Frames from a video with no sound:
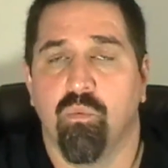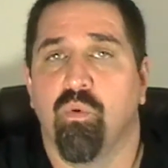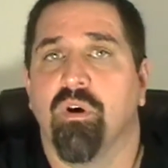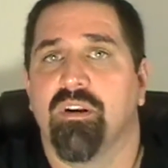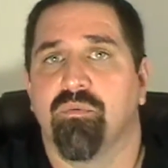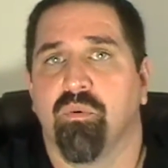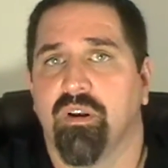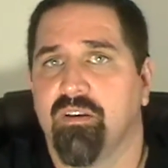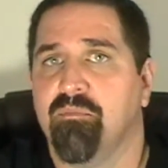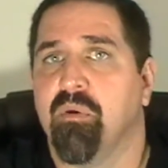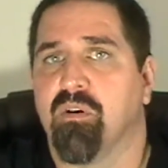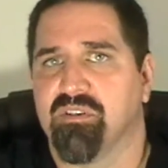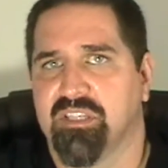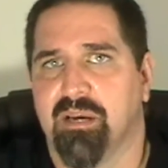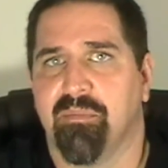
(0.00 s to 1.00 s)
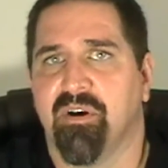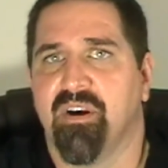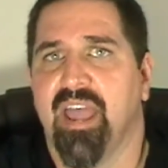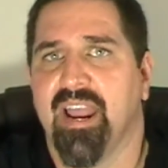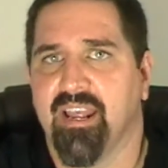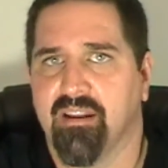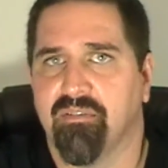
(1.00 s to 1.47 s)
What if most of them are
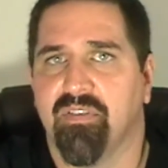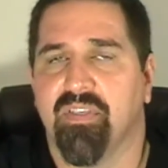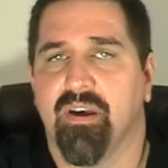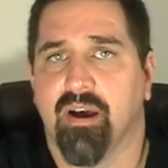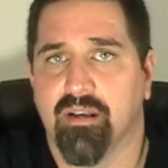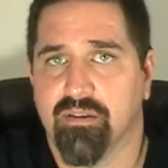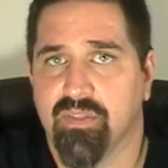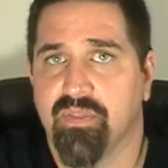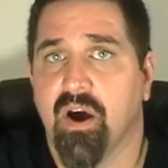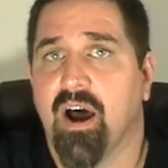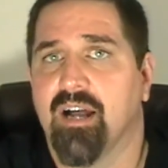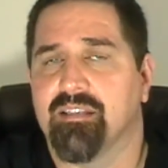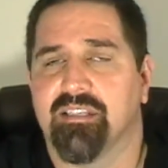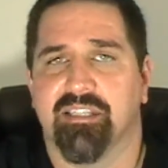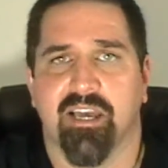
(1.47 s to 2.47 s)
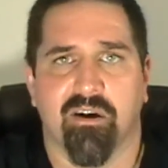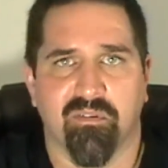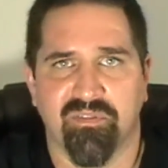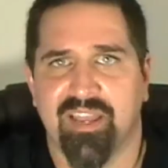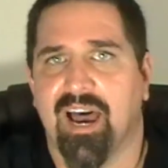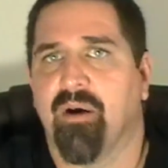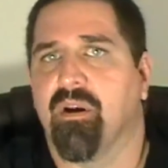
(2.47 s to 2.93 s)
negative thoughts,
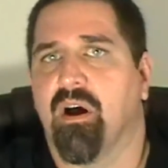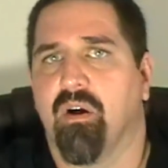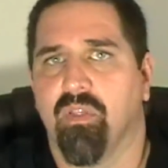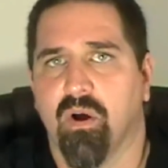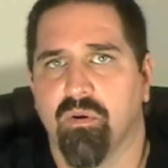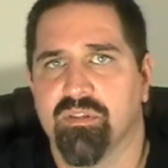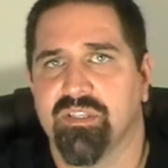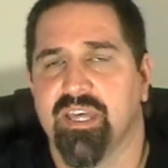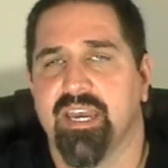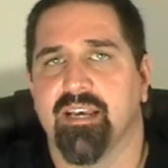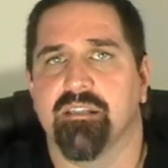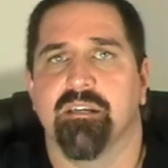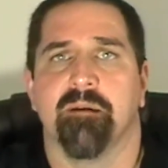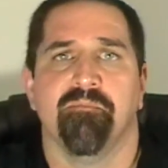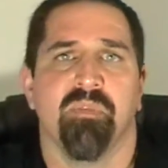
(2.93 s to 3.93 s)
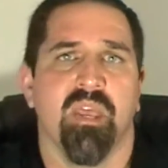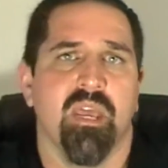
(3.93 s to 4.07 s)
self-doubt, all those things?